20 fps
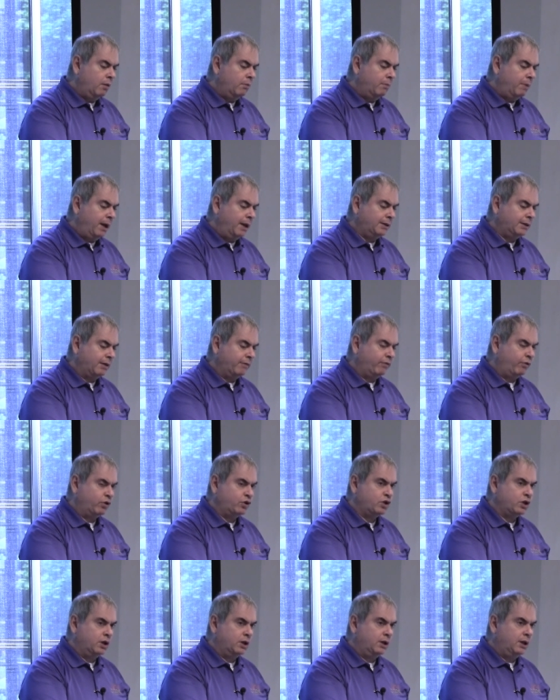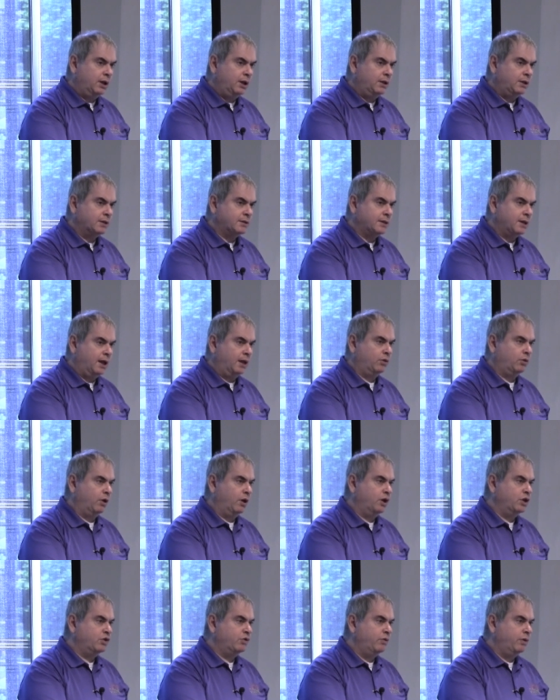But unfortunately, there's a knight on
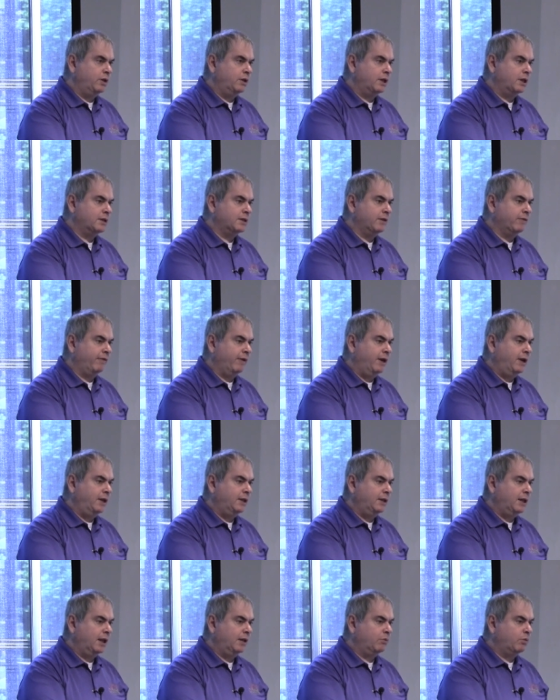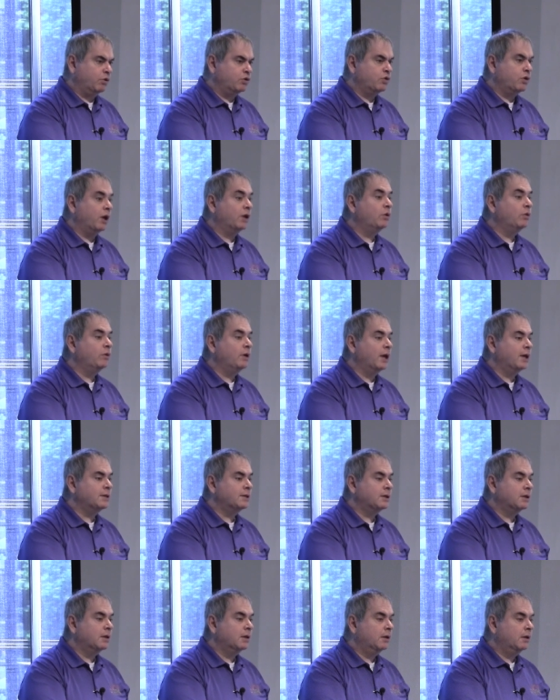h3 that's defending that. What should I do?
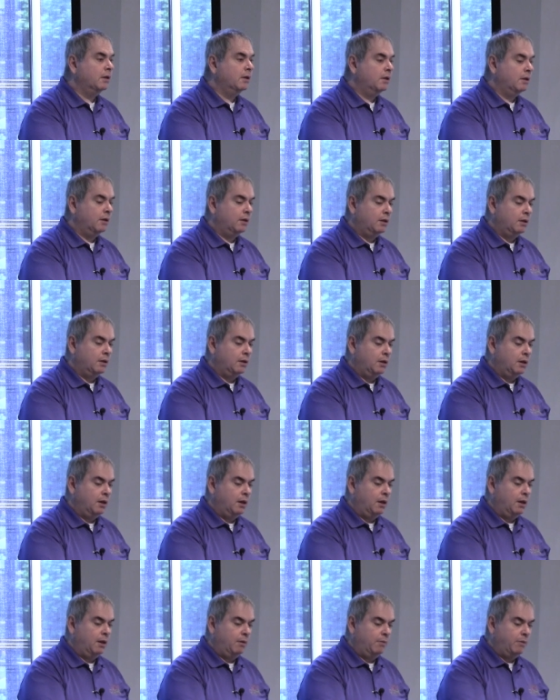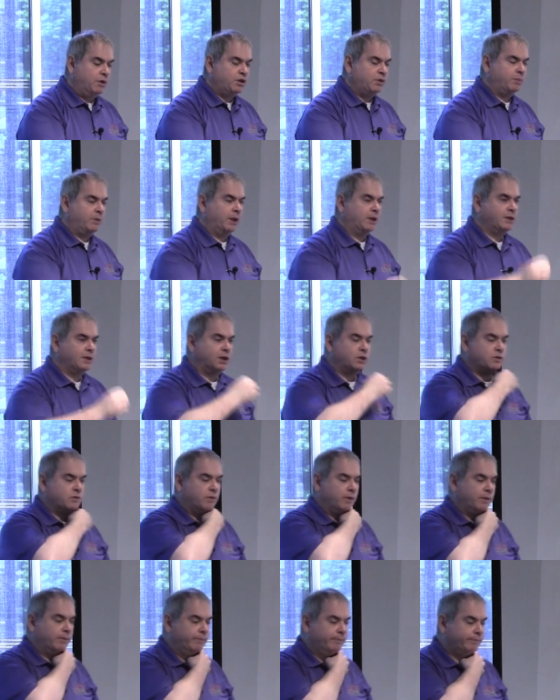Yes? Bishop takes
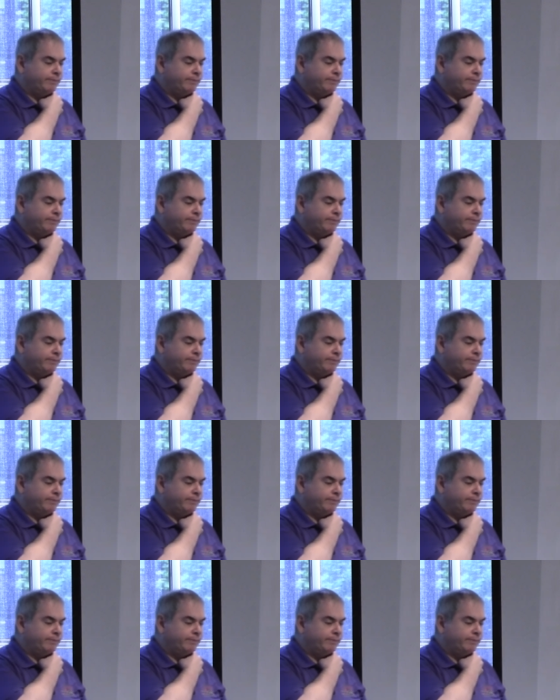h3.